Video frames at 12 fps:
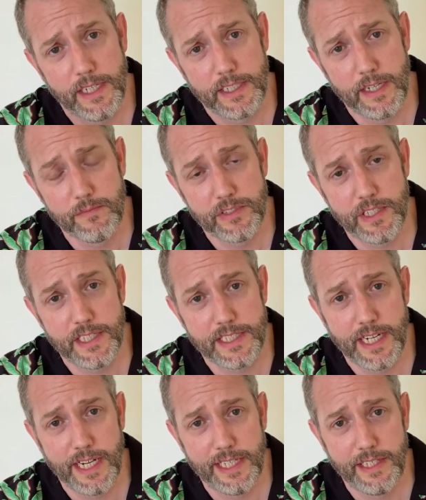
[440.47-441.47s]
comes to this
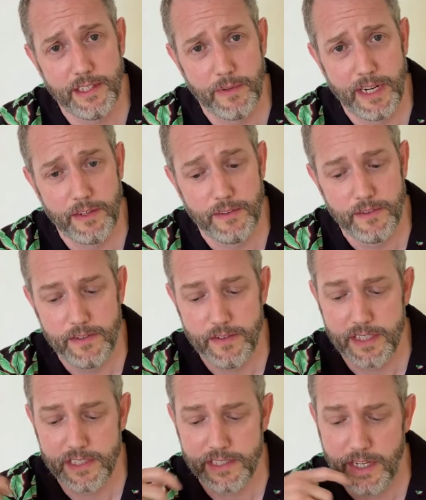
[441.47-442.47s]
island around
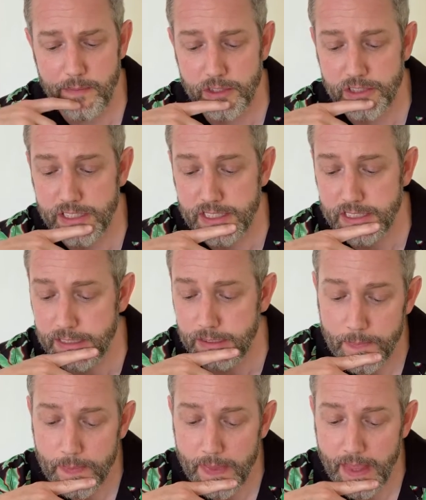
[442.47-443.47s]
this summer season.
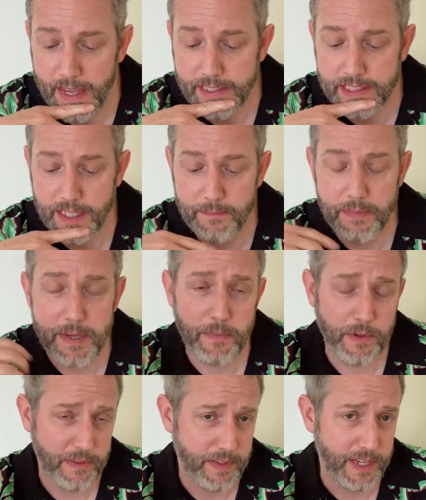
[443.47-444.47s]
And some
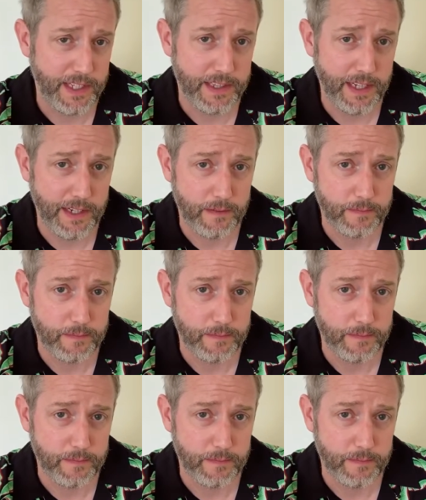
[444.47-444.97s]
people think that,